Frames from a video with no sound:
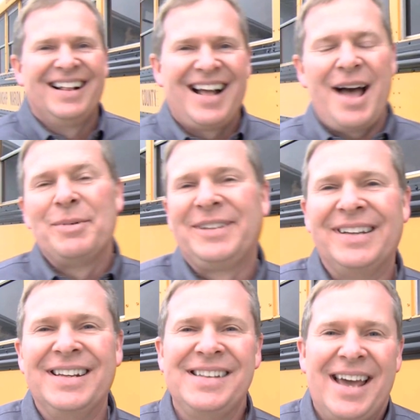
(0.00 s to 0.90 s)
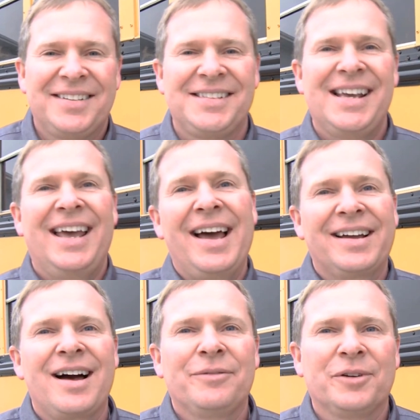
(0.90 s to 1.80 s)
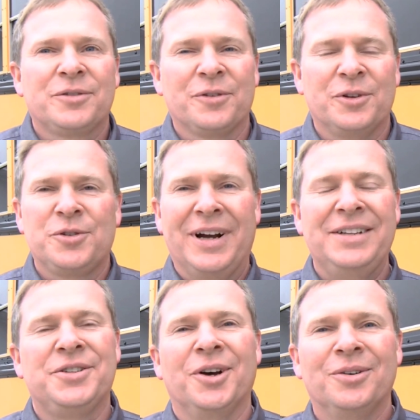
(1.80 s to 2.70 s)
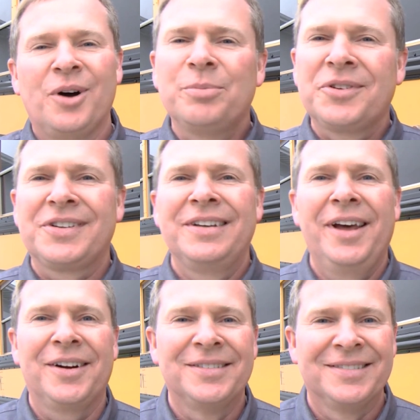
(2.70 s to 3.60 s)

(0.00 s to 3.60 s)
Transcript: I'm attending the STAI conference for the trade show. Hope to see you there.